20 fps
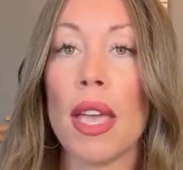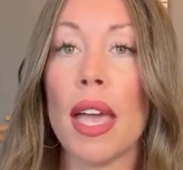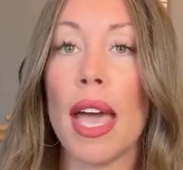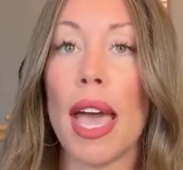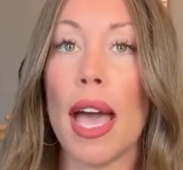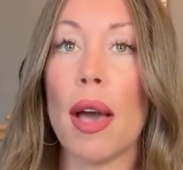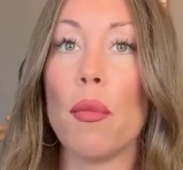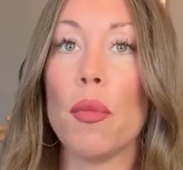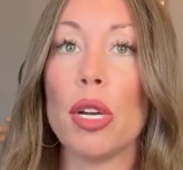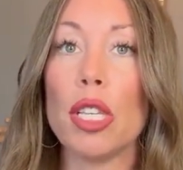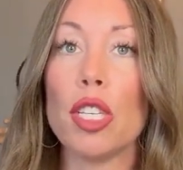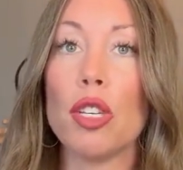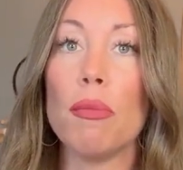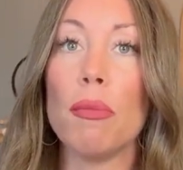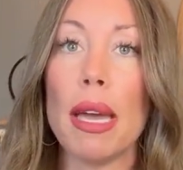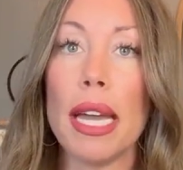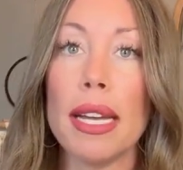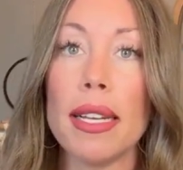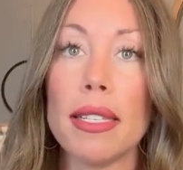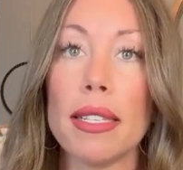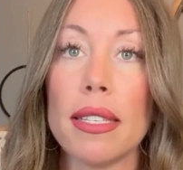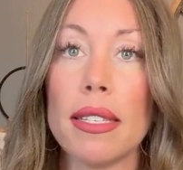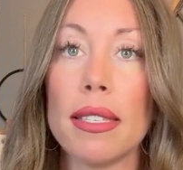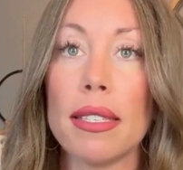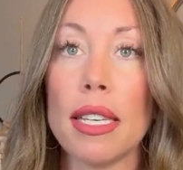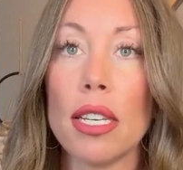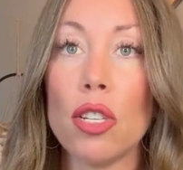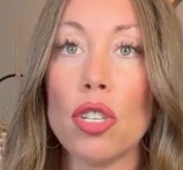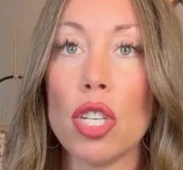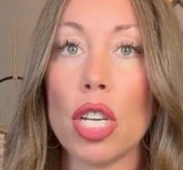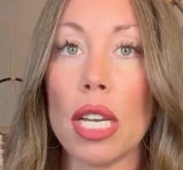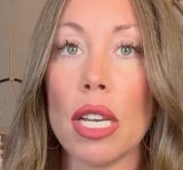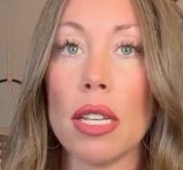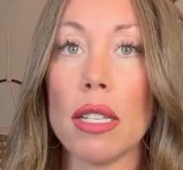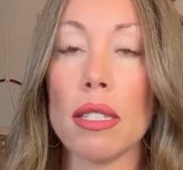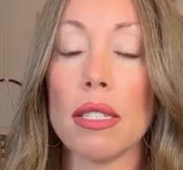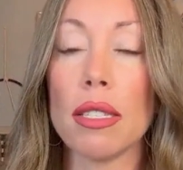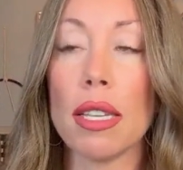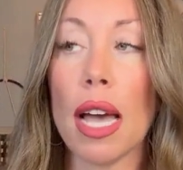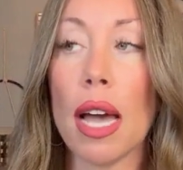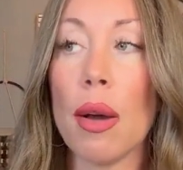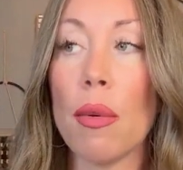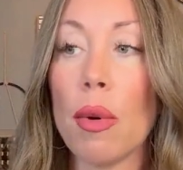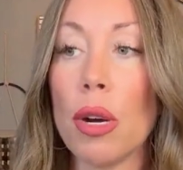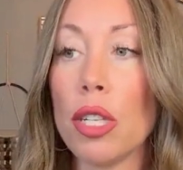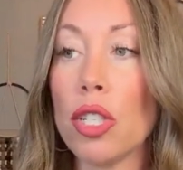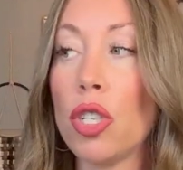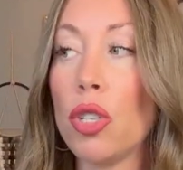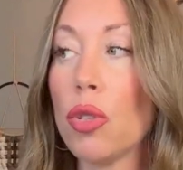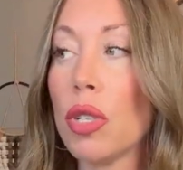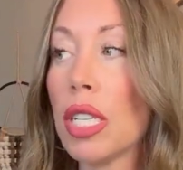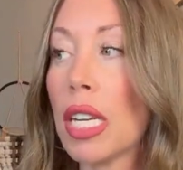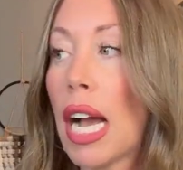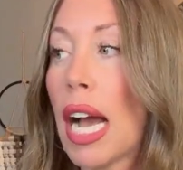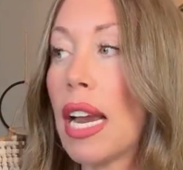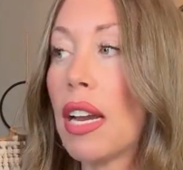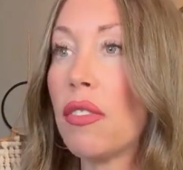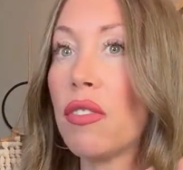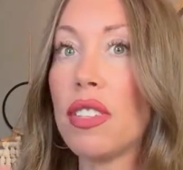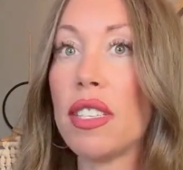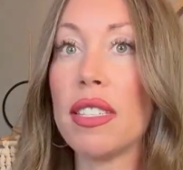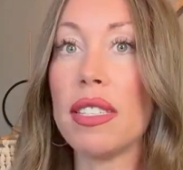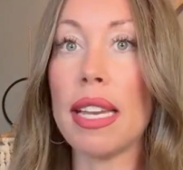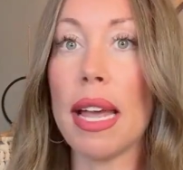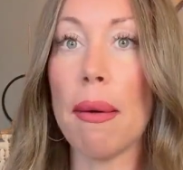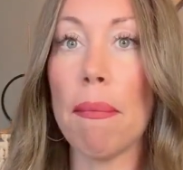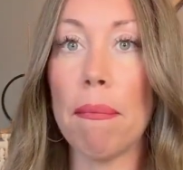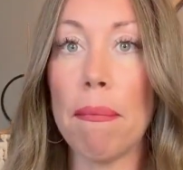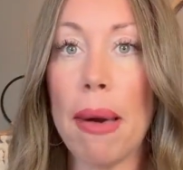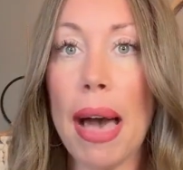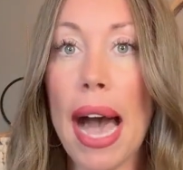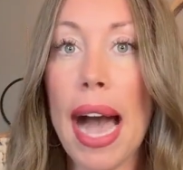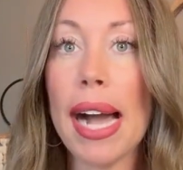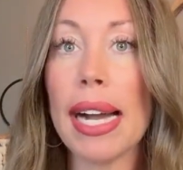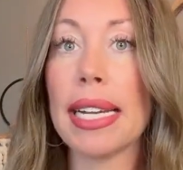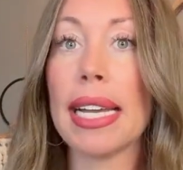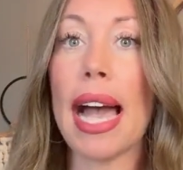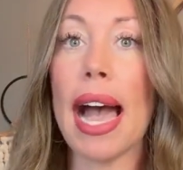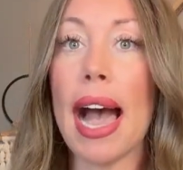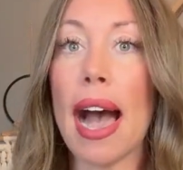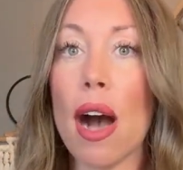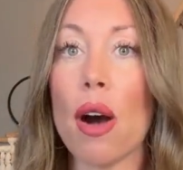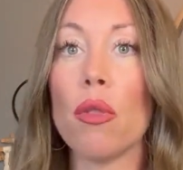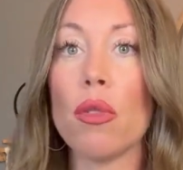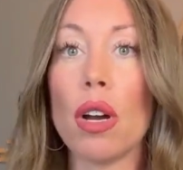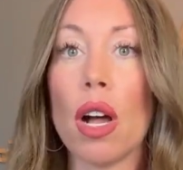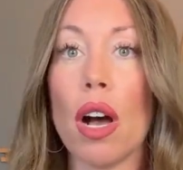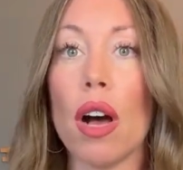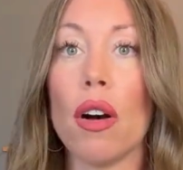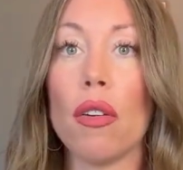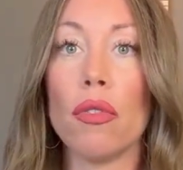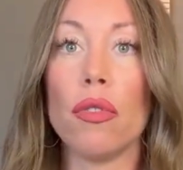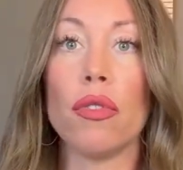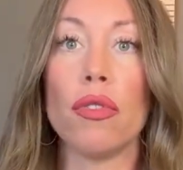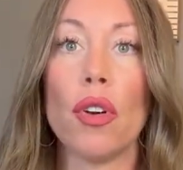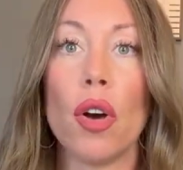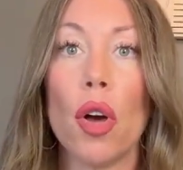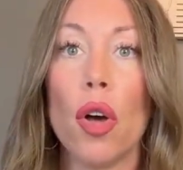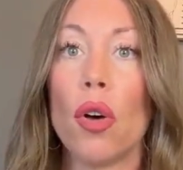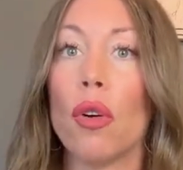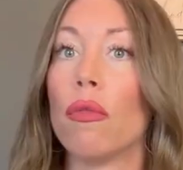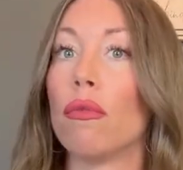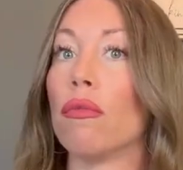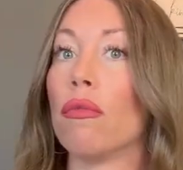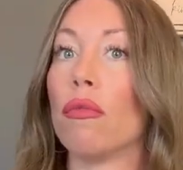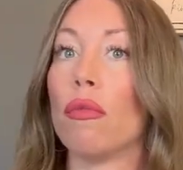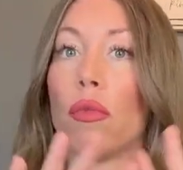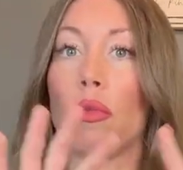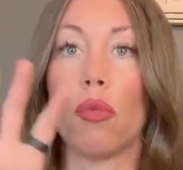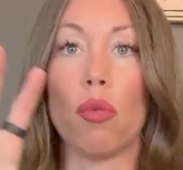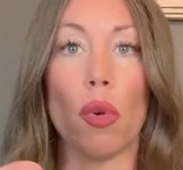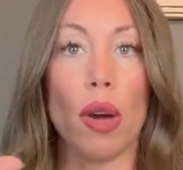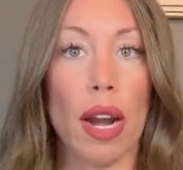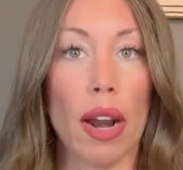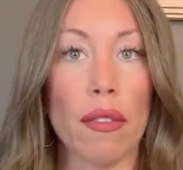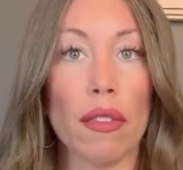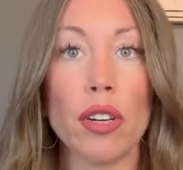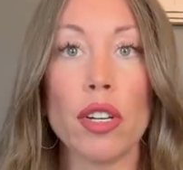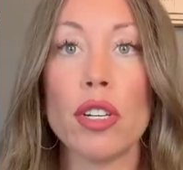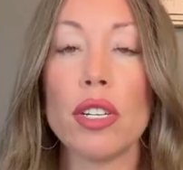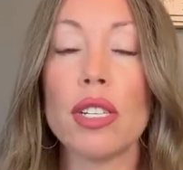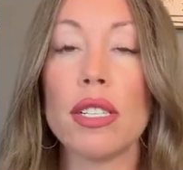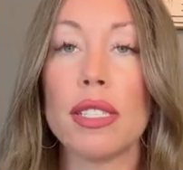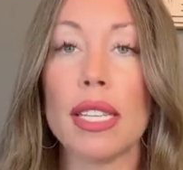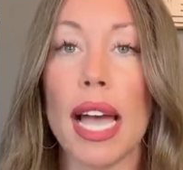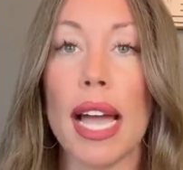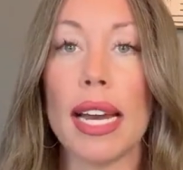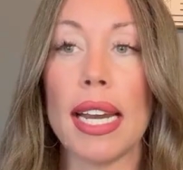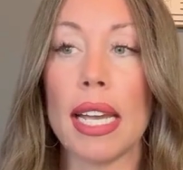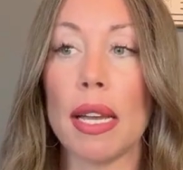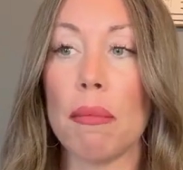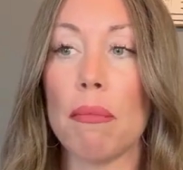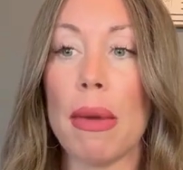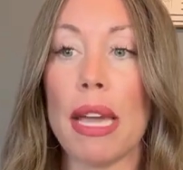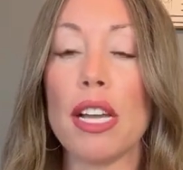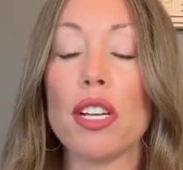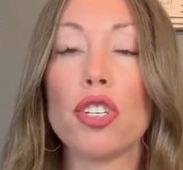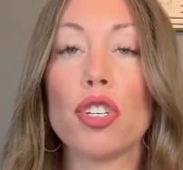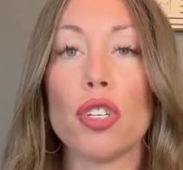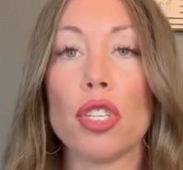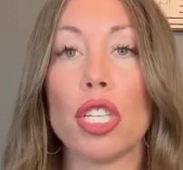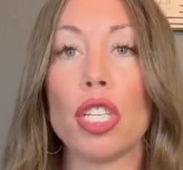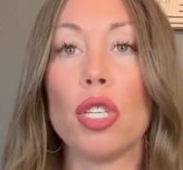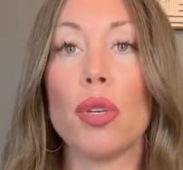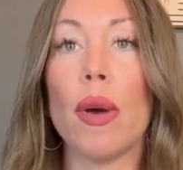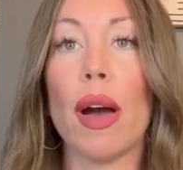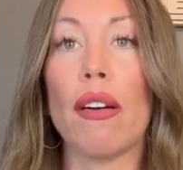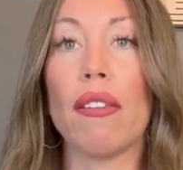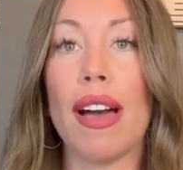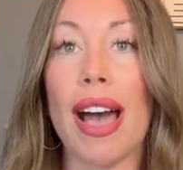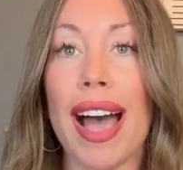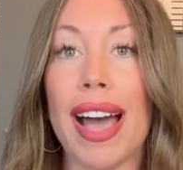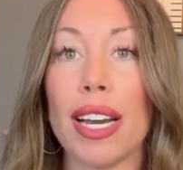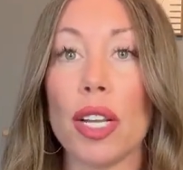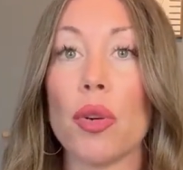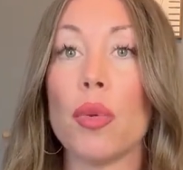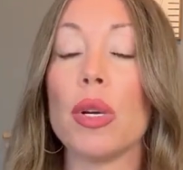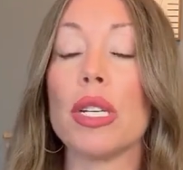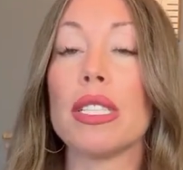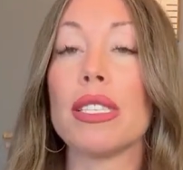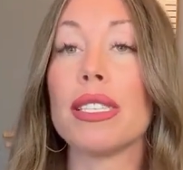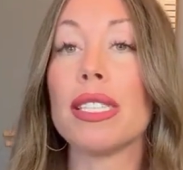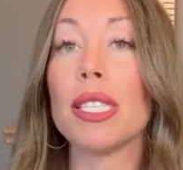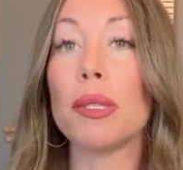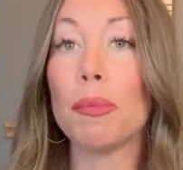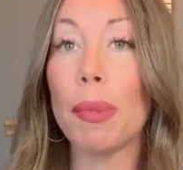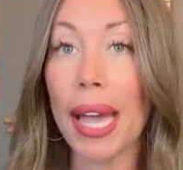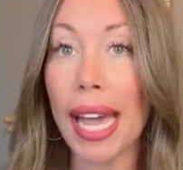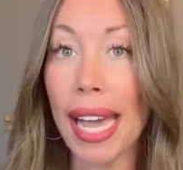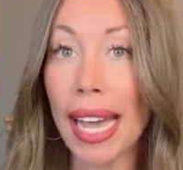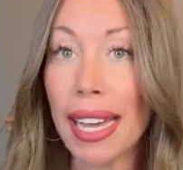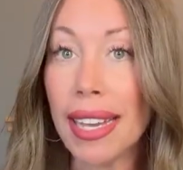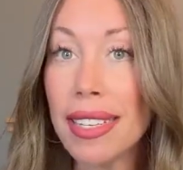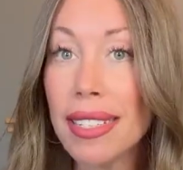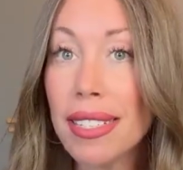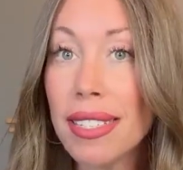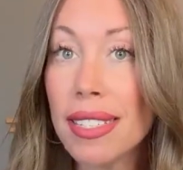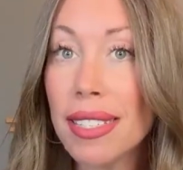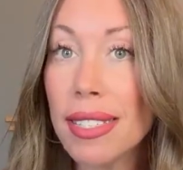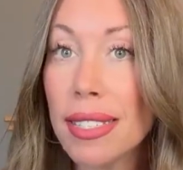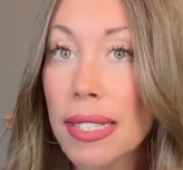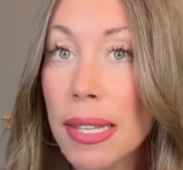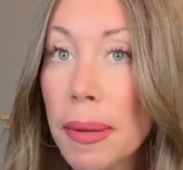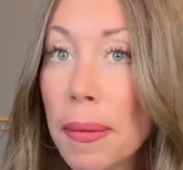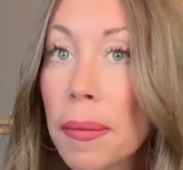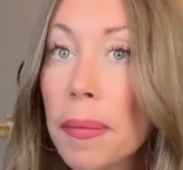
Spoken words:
And when you make decisions, I want you to kind of step back out of whatever you're deciding. Make sure that you have adequate space